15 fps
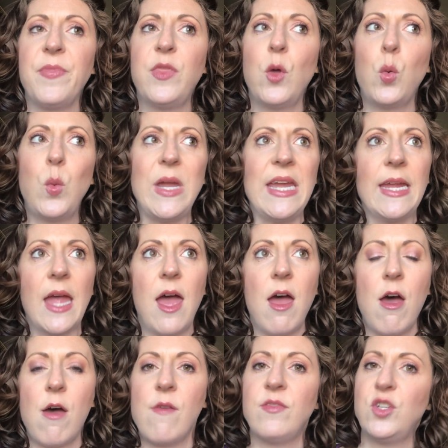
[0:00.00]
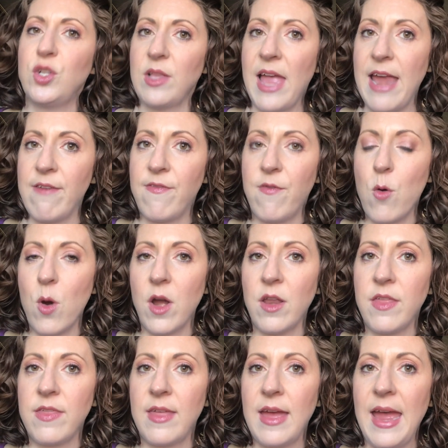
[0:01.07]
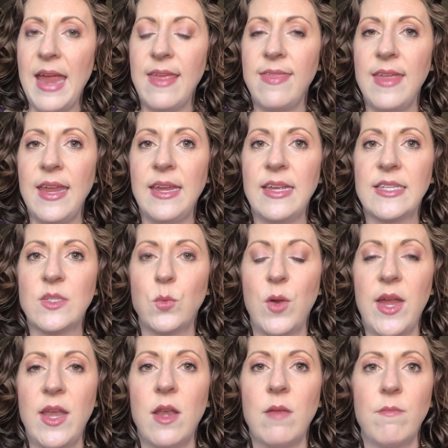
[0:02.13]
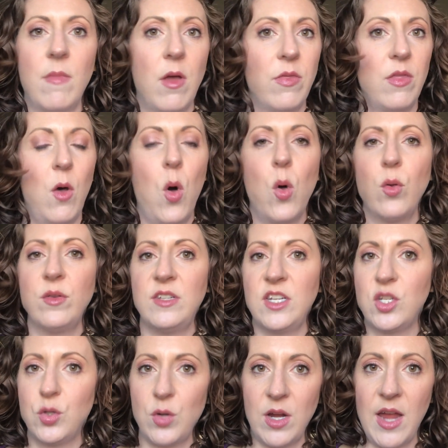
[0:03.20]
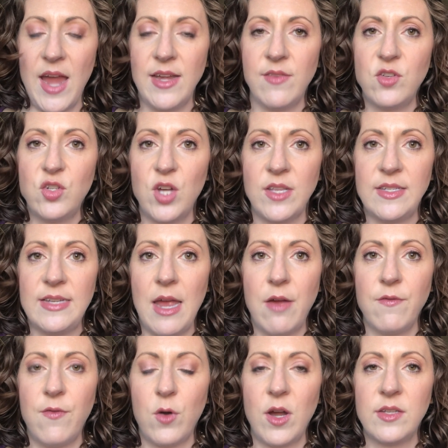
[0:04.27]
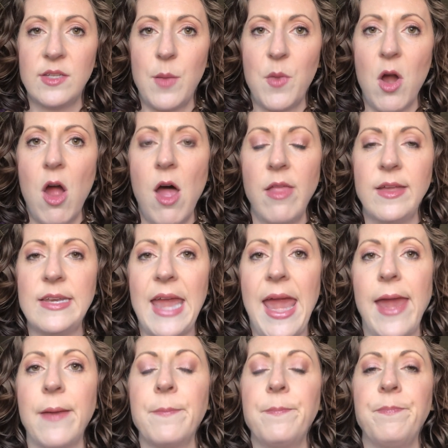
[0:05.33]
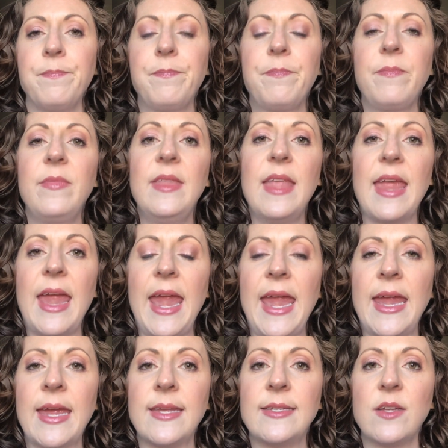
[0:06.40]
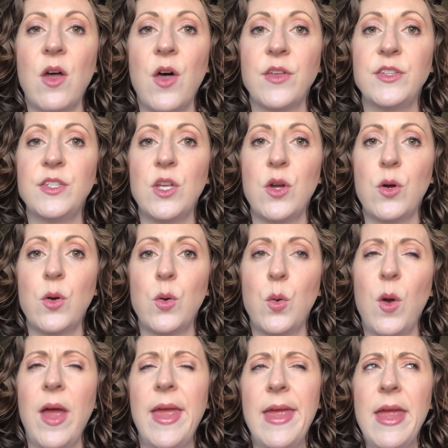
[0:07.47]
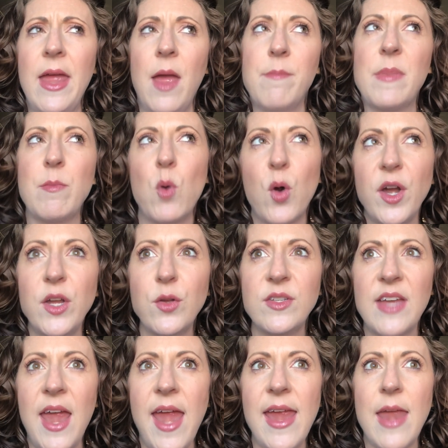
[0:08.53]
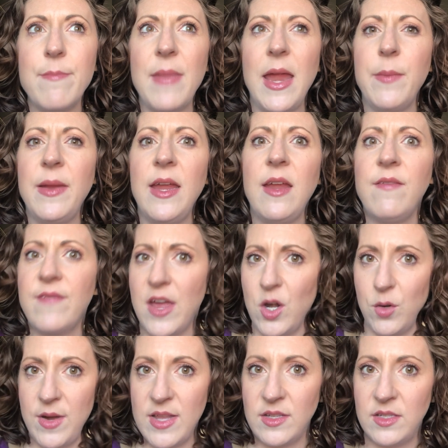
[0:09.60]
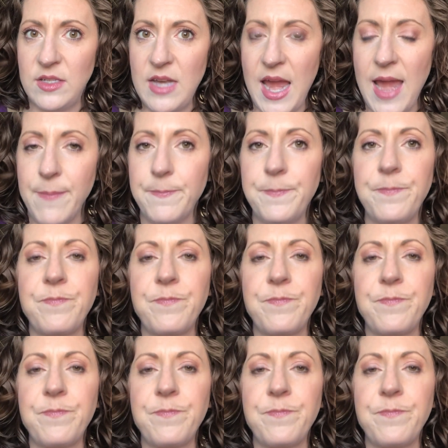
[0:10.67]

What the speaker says: The week of July 4th, I think, is when the whole district kind of shuts down for a summer holiday. And also Memorial Day and maybe Veterans Day.